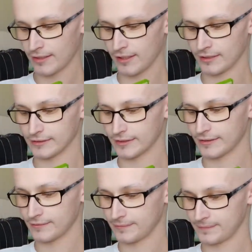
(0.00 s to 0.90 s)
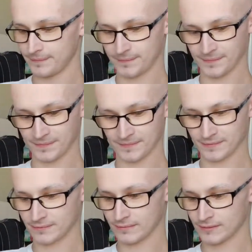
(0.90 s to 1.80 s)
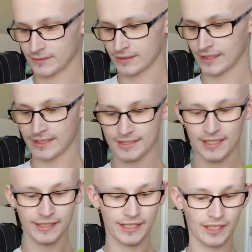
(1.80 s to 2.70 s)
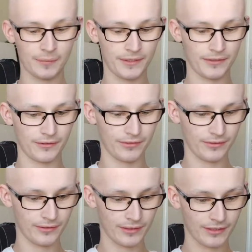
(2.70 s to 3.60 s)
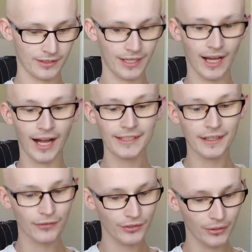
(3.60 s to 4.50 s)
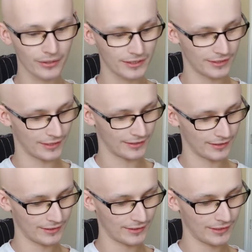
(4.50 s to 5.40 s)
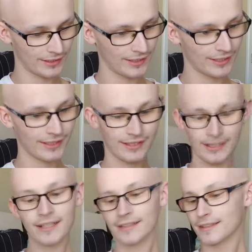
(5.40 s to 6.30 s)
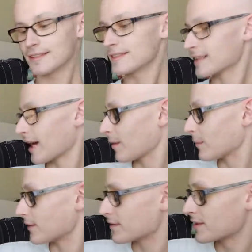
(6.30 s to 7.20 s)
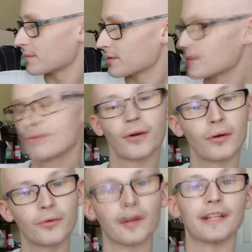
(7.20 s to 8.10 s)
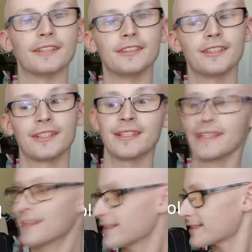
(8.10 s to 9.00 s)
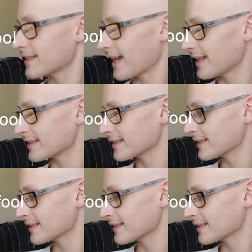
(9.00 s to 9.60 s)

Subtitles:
And it's got a copy of, I never noticed this. This is a copy of Simpsons Road Rage in this case.